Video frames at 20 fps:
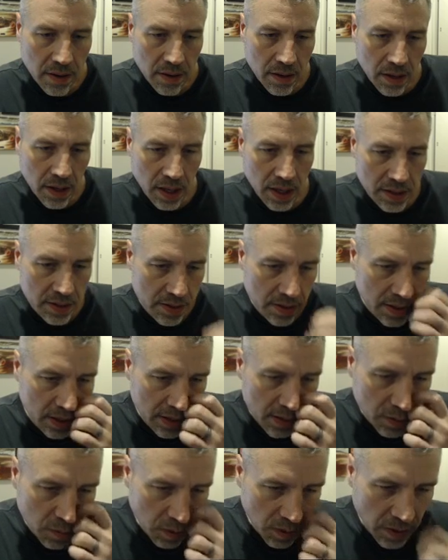
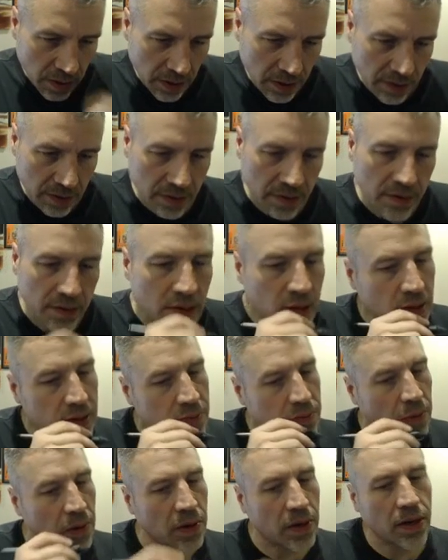That's working.
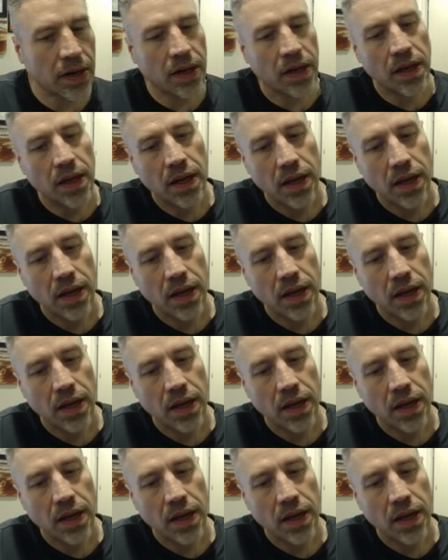That's working.